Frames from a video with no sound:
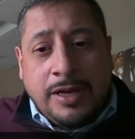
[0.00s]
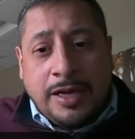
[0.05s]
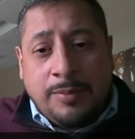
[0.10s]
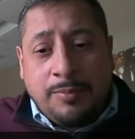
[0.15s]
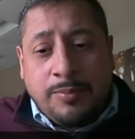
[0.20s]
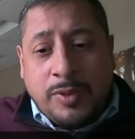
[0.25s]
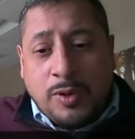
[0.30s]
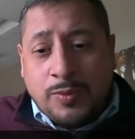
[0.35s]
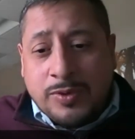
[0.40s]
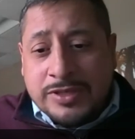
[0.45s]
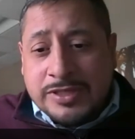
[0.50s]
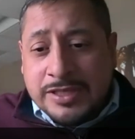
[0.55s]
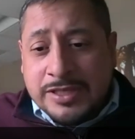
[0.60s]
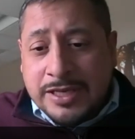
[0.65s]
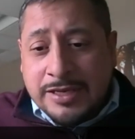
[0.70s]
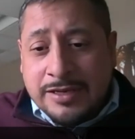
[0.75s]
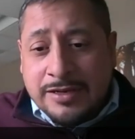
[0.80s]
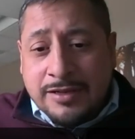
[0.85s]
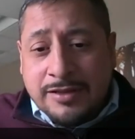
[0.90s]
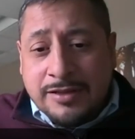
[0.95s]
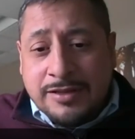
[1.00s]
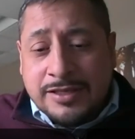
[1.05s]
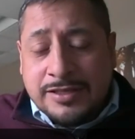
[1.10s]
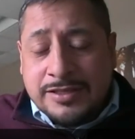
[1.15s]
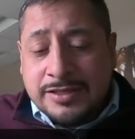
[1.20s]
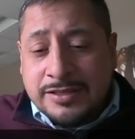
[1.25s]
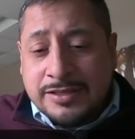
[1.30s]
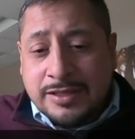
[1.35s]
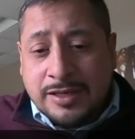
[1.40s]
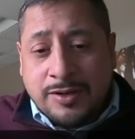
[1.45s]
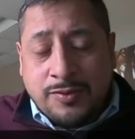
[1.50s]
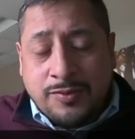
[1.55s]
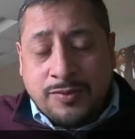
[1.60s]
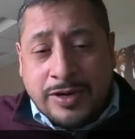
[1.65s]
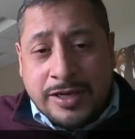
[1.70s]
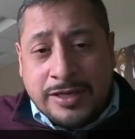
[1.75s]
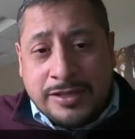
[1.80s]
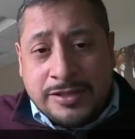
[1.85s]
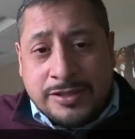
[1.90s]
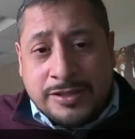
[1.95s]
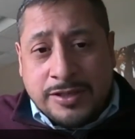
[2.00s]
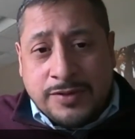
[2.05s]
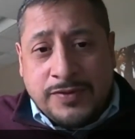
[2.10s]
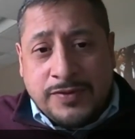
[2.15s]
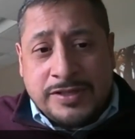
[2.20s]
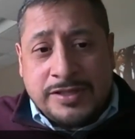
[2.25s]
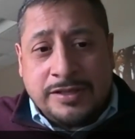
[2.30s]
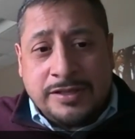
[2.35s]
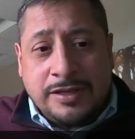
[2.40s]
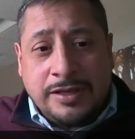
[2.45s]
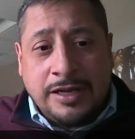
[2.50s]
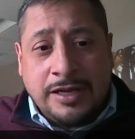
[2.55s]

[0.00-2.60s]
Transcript: But once again, this is a great service,